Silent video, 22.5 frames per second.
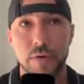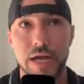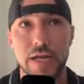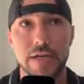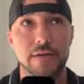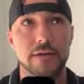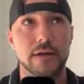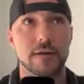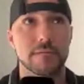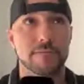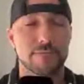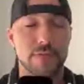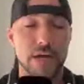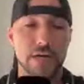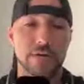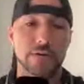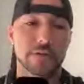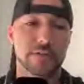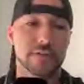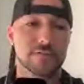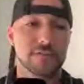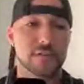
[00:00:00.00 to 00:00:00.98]
And you're right.
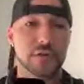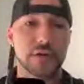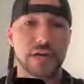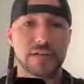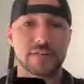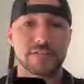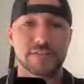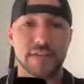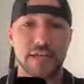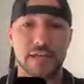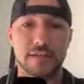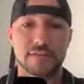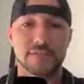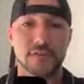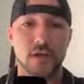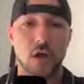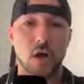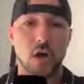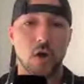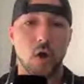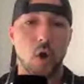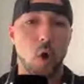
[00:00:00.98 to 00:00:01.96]
Veterans in the United
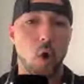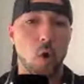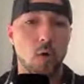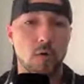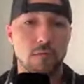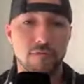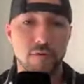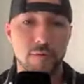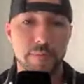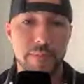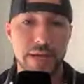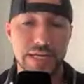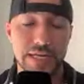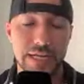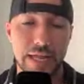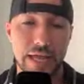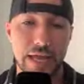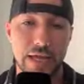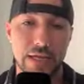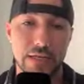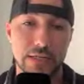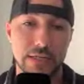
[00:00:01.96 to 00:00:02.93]
States are over
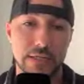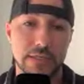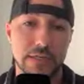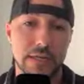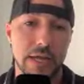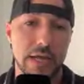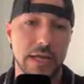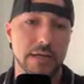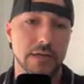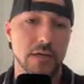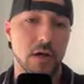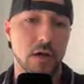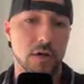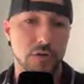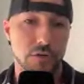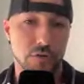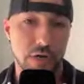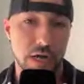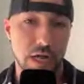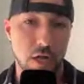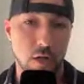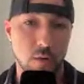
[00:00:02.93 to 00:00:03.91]
medicated and
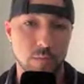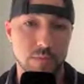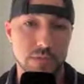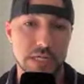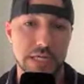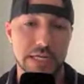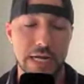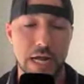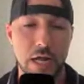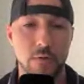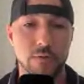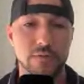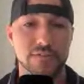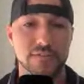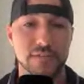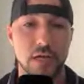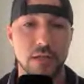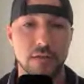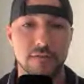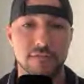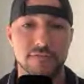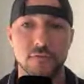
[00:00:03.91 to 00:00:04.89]
underhelped. And I always
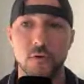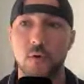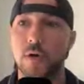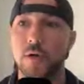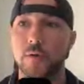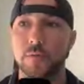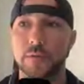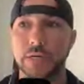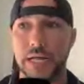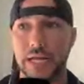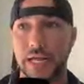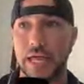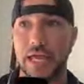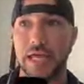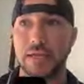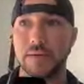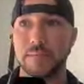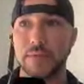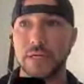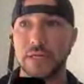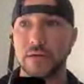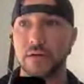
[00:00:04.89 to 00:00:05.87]
tell the story when I
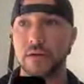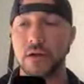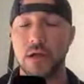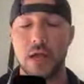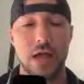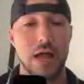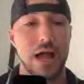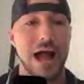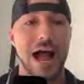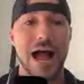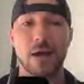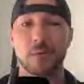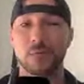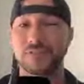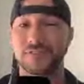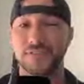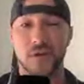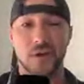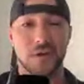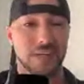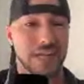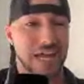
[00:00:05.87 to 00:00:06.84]
came here, I
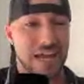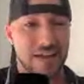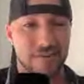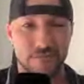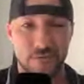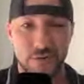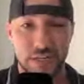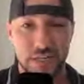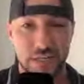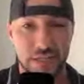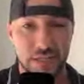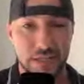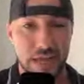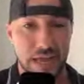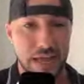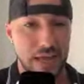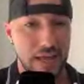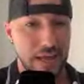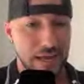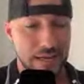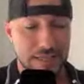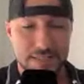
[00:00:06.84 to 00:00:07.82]
was on
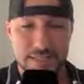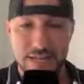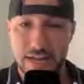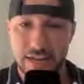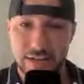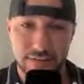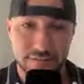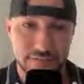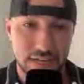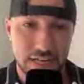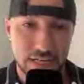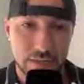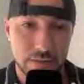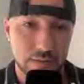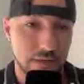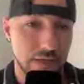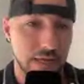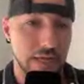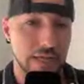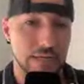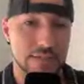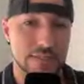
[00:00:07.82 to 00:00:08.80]
every
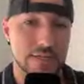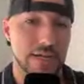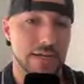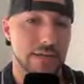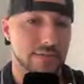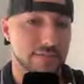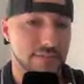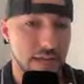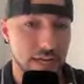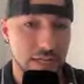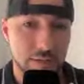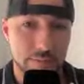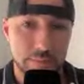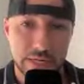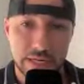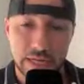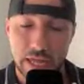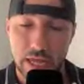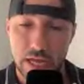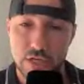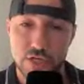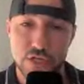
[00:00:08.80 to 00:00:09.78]
anti-anxiety
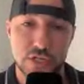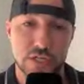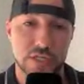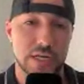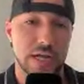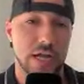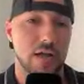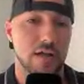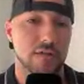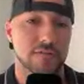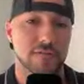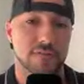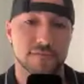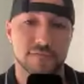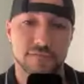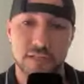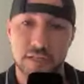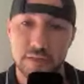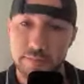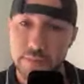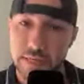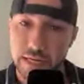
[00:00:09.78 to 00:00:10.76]
medication. I was on
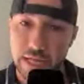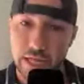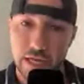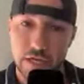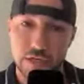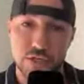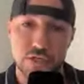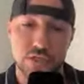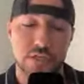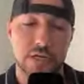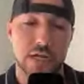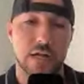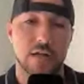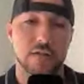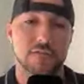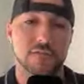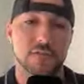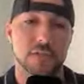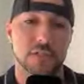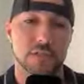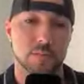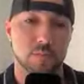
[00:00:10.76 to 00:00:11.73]
sleep medication. I
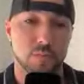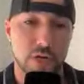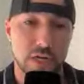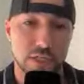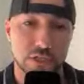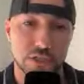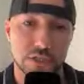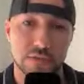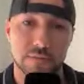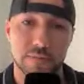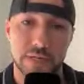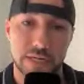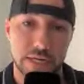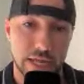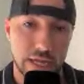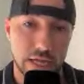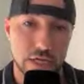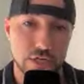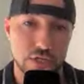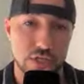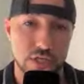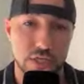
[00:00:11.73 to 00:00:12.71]
was on depression
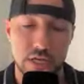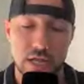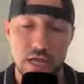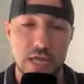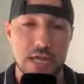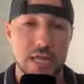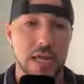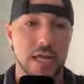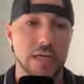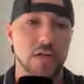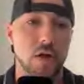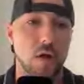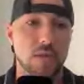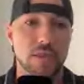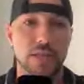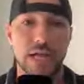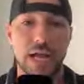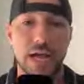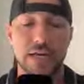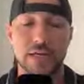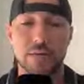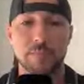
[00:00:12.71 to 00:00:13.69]
medication and all
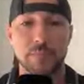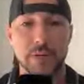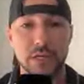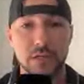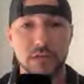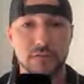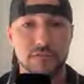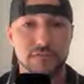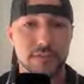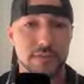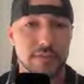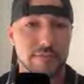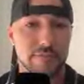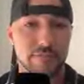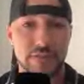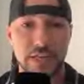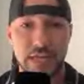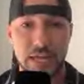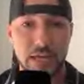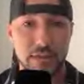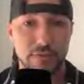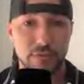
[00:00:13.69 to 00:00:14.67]
the kind of pills that the
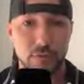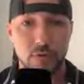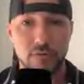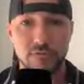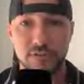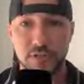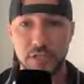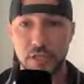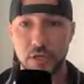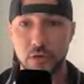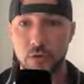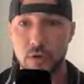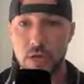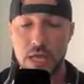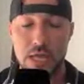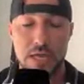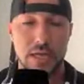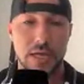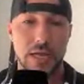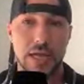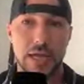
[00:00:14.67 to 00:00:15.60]
VA throws at you.